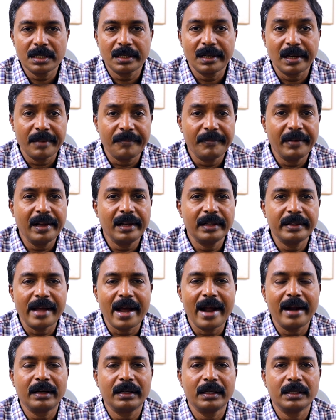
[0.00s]
a level
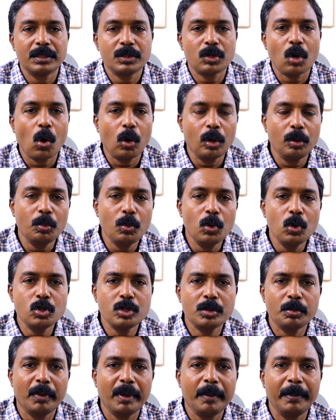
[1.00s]
that it
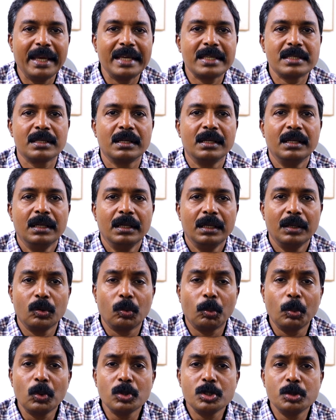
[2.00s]
almost mimics, it
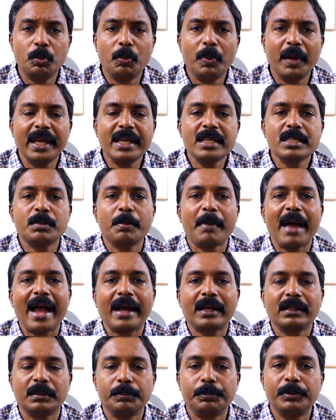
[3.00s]
almost brings
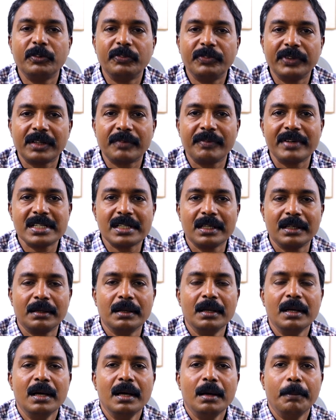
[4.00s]
back the perfect
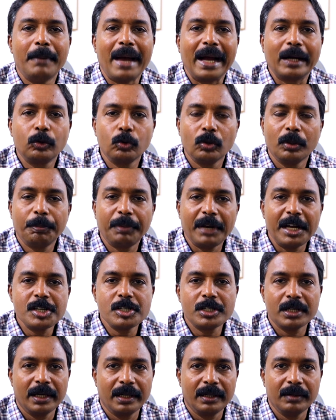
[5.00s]
vision back to a
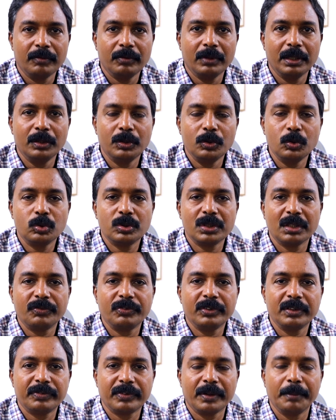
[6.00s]
patient when you
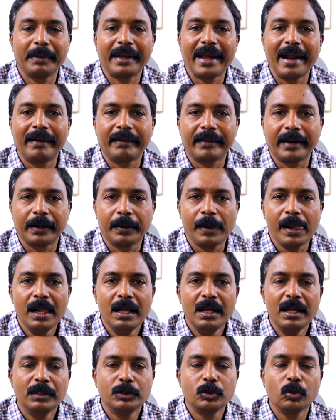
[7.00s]
suffer from cataract.
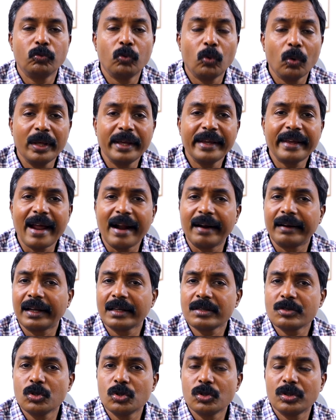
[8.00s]
So following
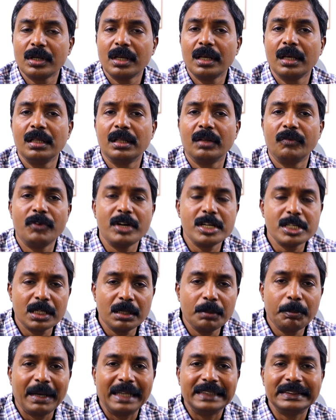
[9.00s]
cataract surgery, the
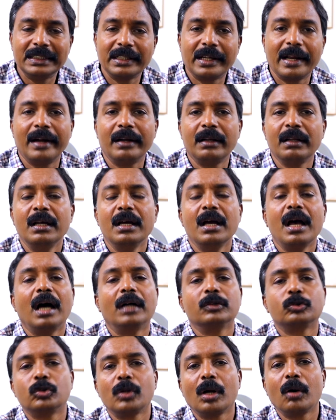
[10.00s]
vision patient get
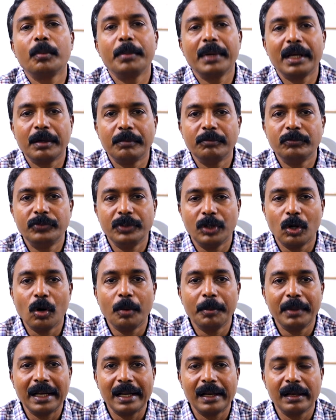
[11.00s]
has now become
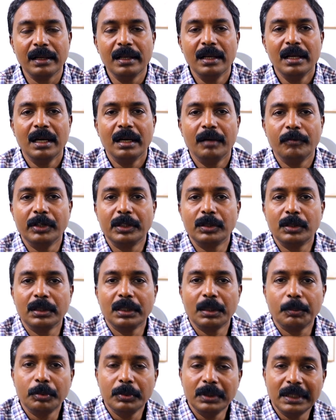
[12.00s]
phenomenal with
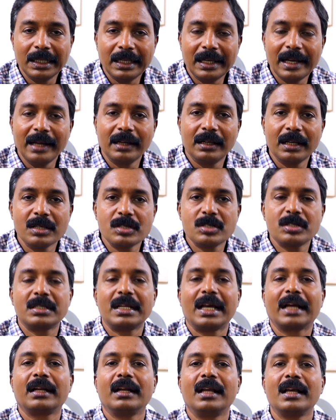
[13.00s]
the latest
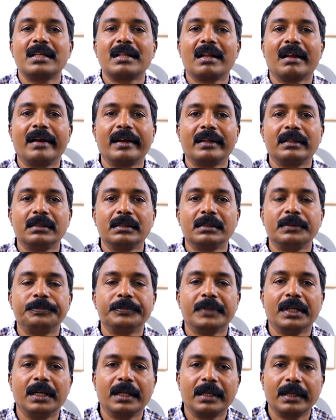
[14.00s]
technique like
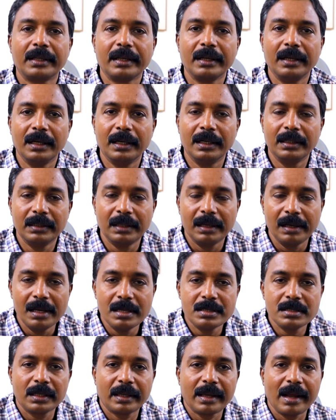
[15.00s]
the
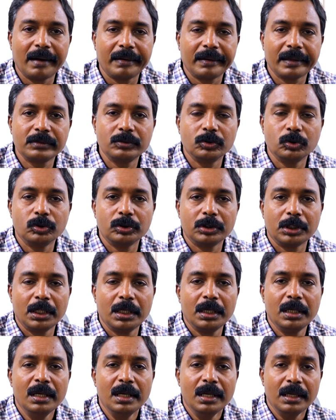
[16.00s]
laser cataract
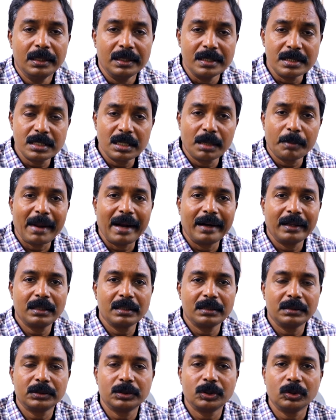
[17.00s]
surgery, the stigmatic
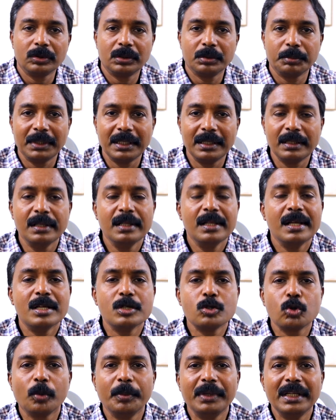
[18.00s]
keratotomy.
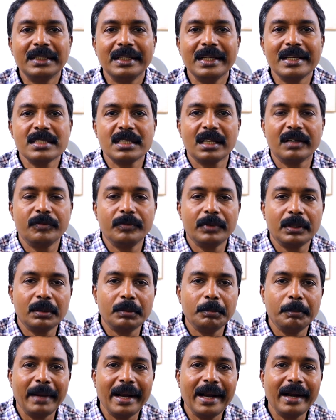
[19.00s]
So many things
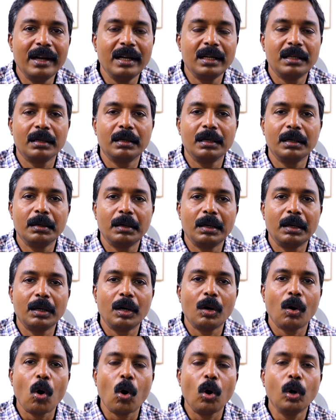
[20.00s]
have made it
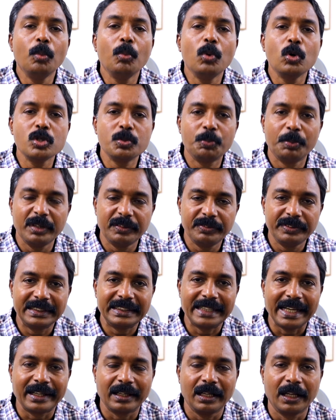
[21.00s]
almost perfect
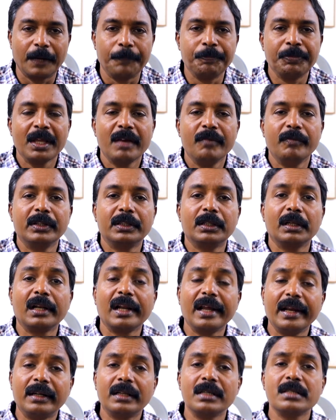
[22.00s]
technique with the
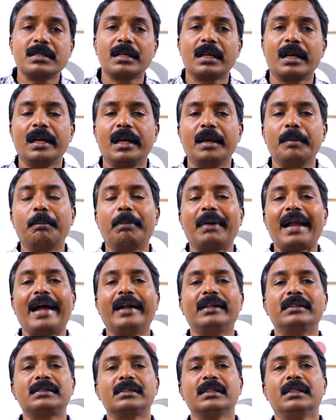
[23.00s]
latest
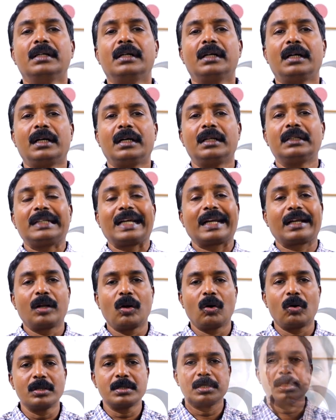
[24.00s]
implants
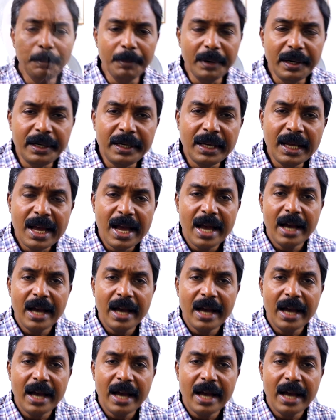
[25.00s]
technology. But